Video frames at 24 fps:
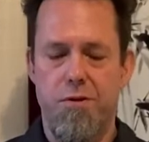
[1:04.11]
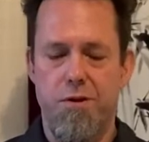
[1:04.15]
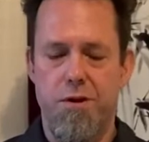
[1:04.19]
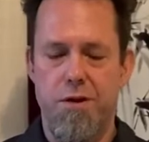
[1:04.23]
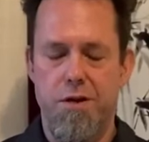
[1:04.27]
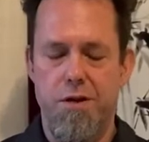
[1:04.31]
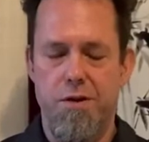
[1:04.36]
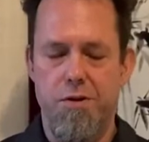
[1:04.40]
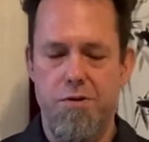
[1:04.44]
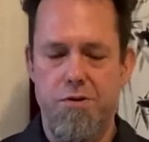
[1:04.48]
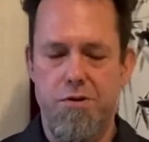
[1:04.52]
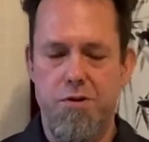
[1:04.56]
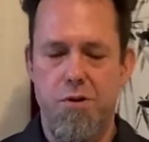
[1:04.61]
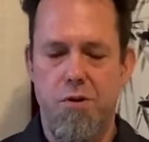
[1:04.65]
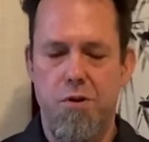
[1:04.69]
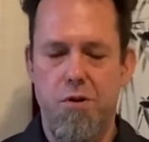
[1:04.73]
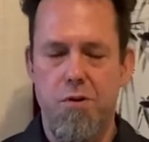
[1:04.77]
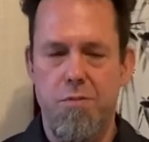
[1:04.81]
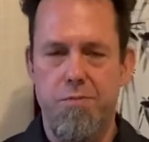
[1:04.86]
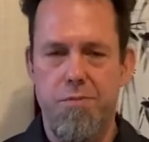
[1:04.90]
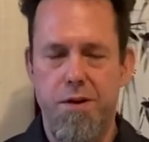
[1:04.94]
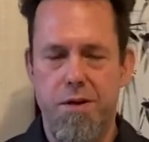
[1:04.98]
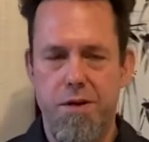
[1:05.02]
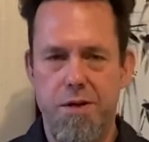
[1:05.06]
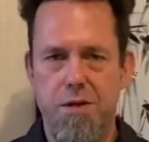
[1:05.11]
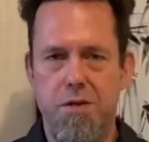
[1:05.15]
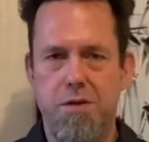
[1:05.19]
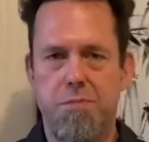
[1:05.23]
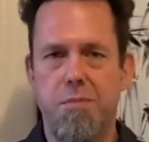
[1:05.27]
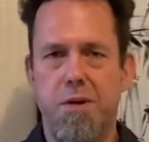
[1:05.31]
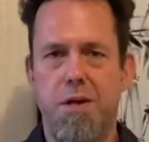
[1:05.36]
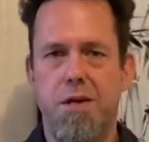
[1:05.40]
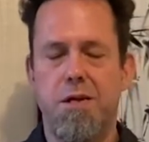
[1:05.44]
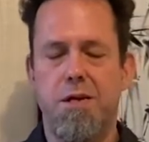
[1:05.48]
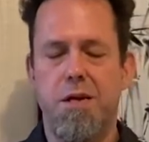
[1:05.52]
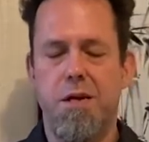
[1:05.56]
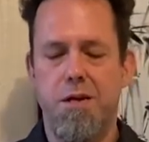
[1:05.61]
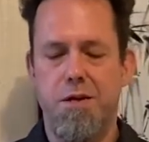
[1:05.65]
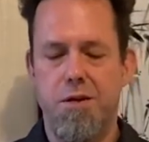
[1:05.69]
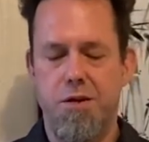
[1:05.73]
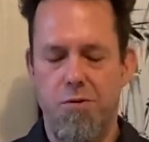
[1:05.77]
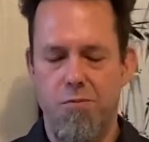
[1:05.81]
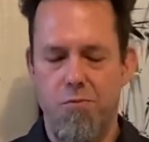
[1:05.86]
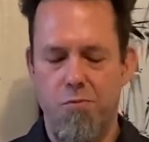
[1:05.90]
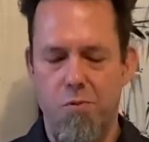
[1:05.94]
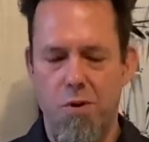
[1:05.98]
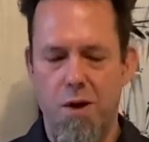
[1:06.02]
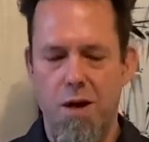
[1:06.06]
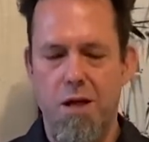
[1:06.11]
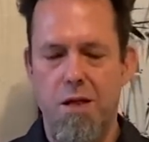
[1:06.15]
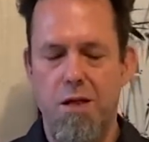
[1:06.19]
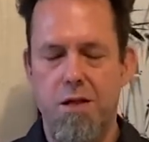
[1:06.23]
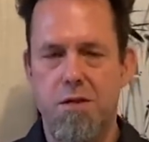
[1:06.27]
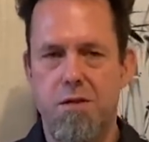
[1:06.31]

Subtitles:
years old, but he's maintained it well.